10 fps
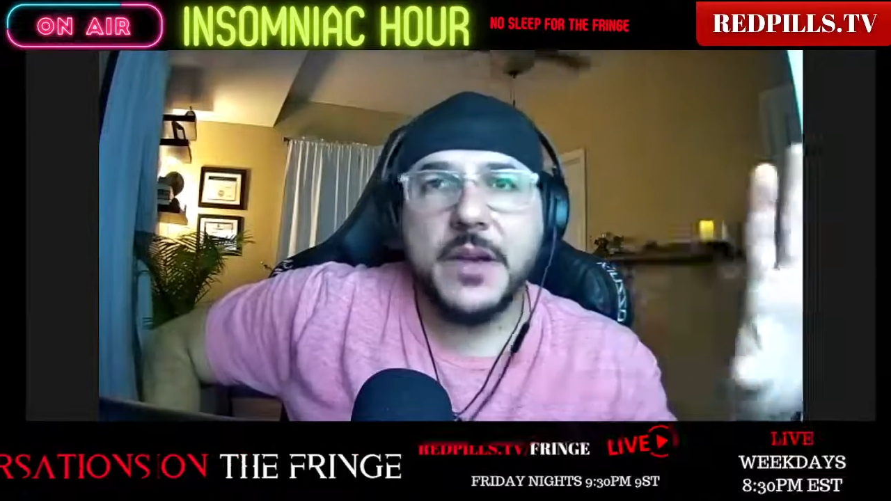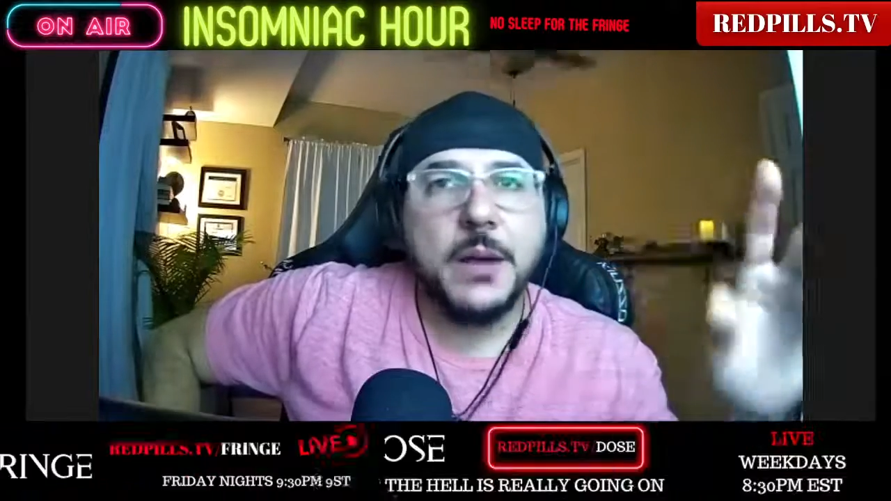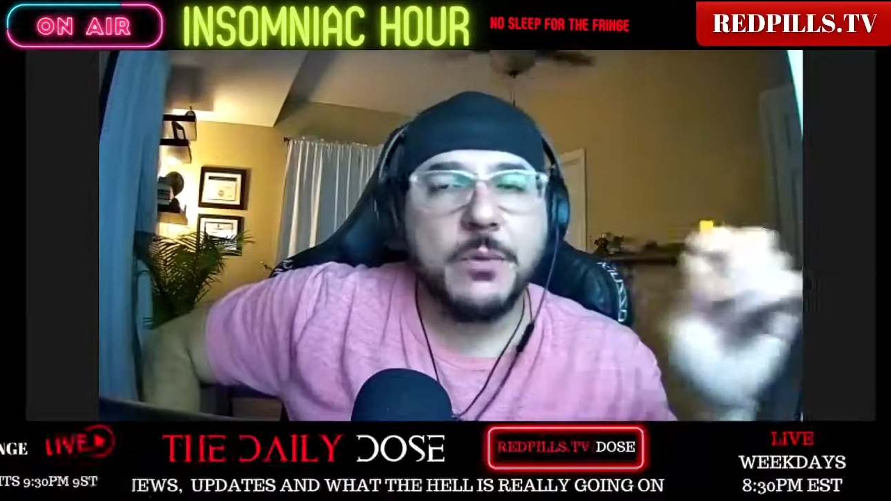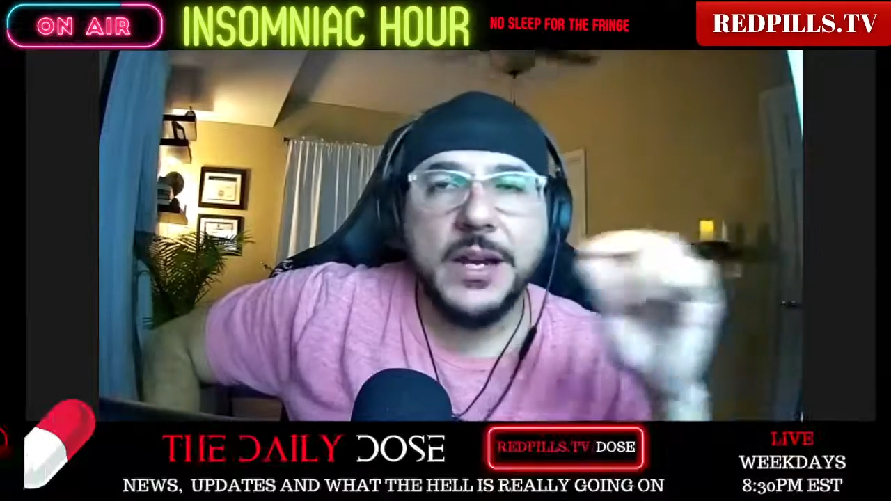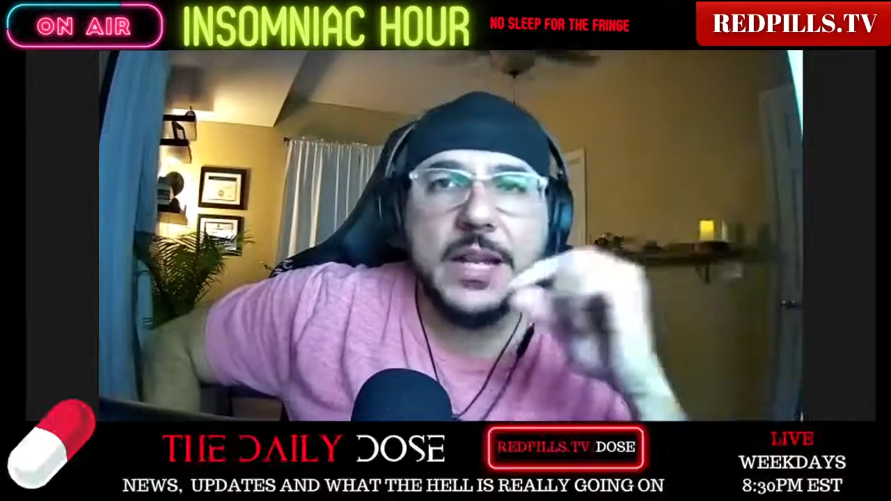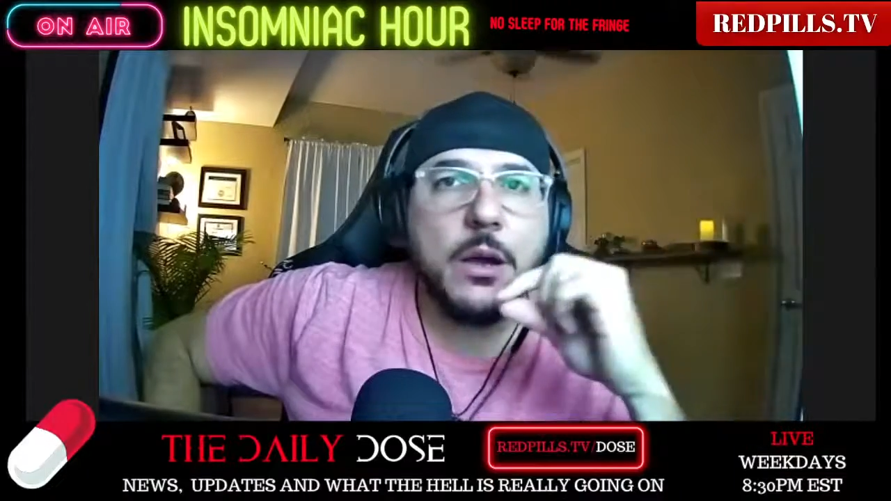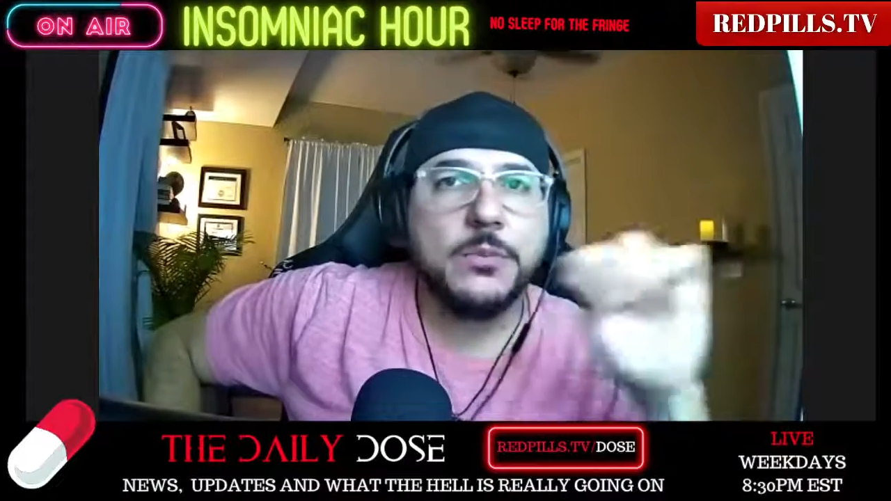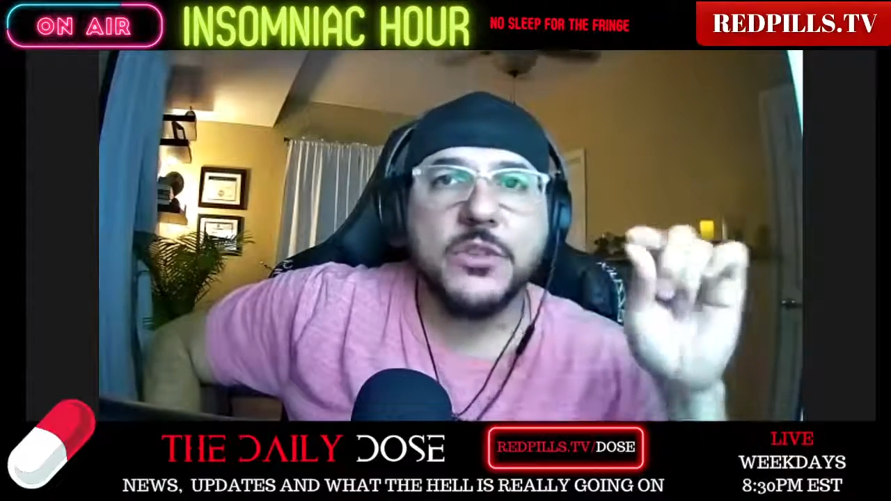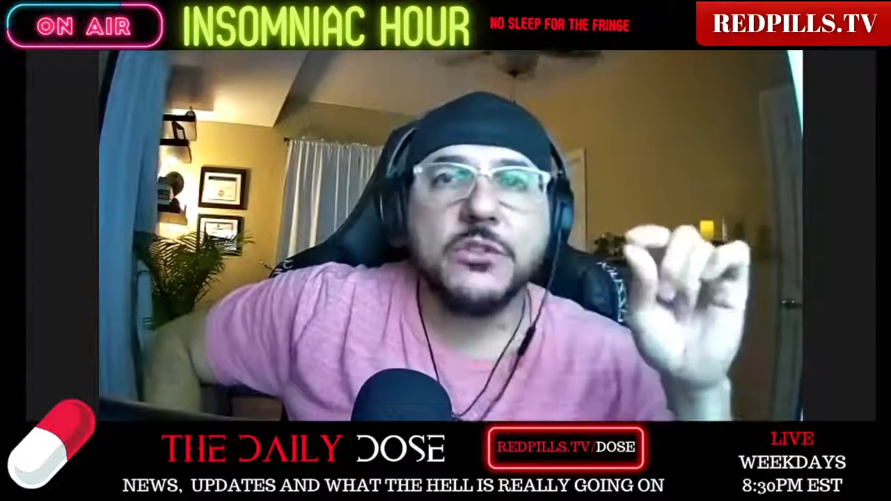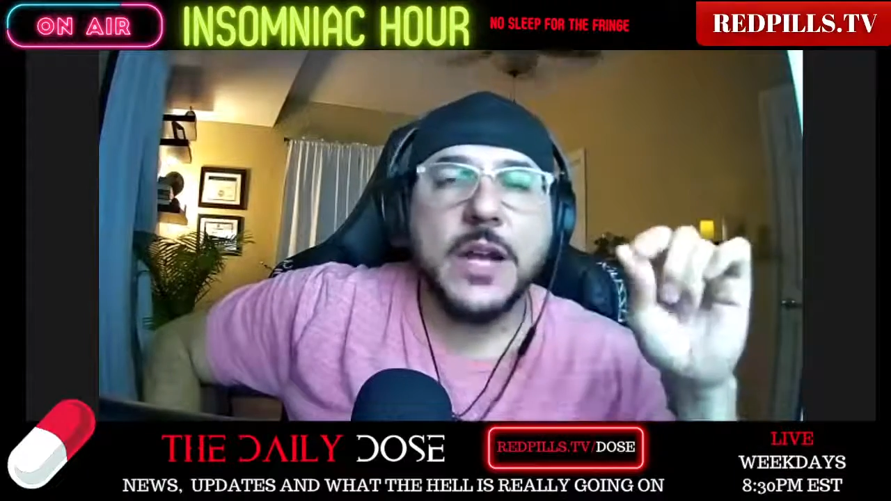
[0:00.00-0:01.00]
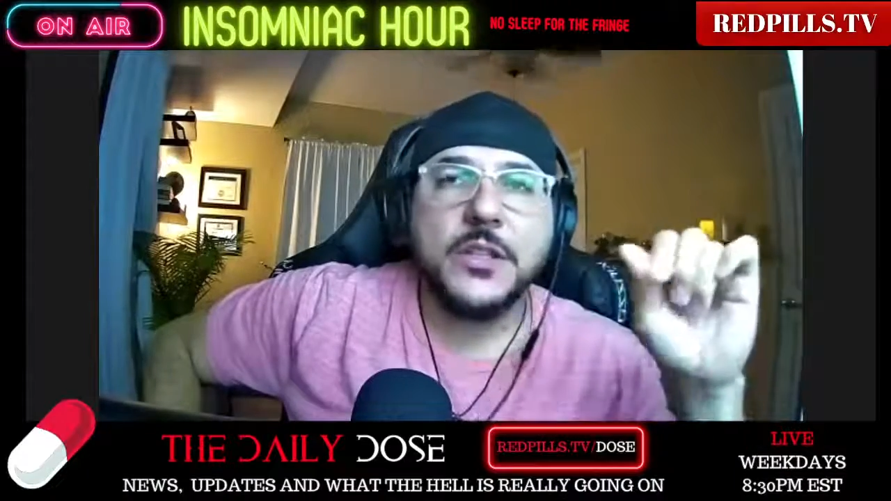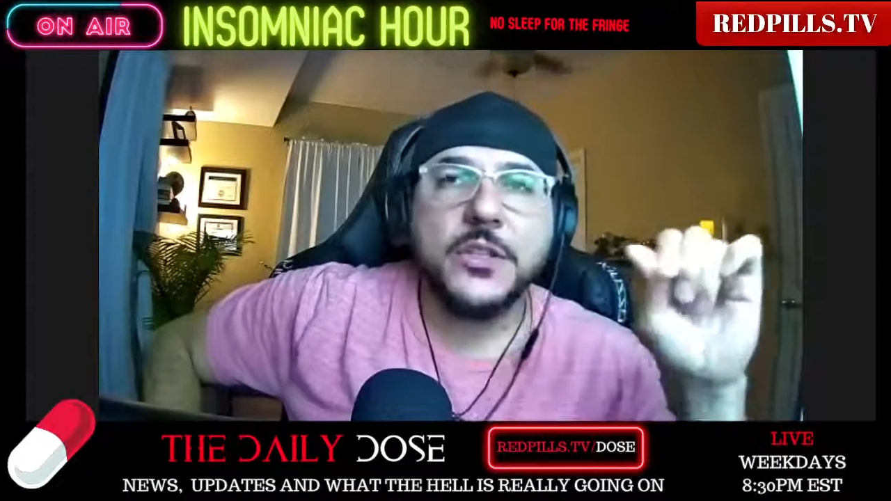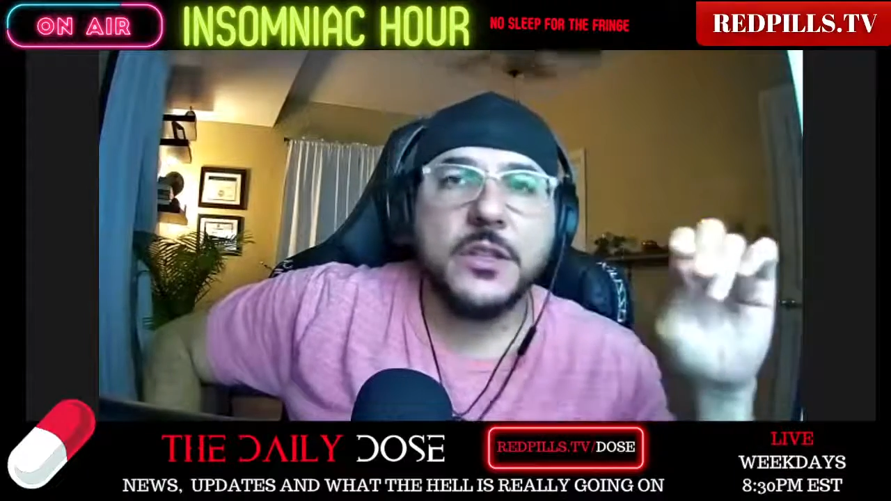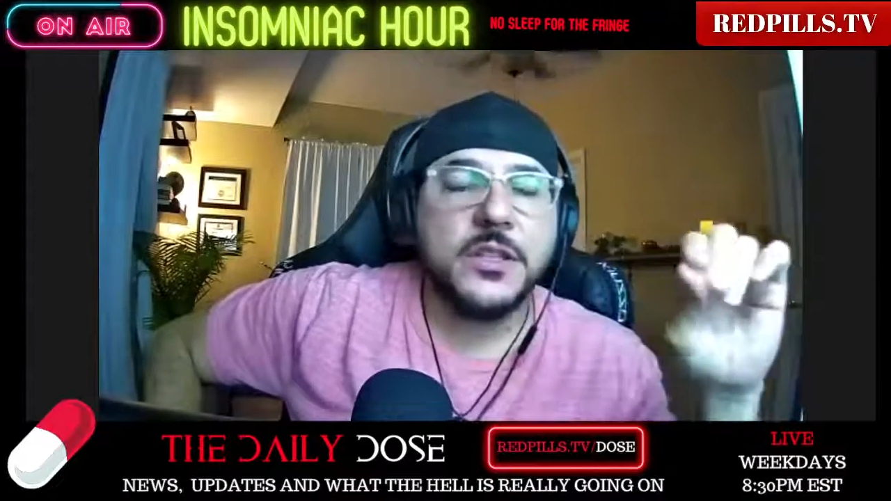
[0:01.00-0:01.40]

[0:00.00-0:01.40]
right now I'm just scratching the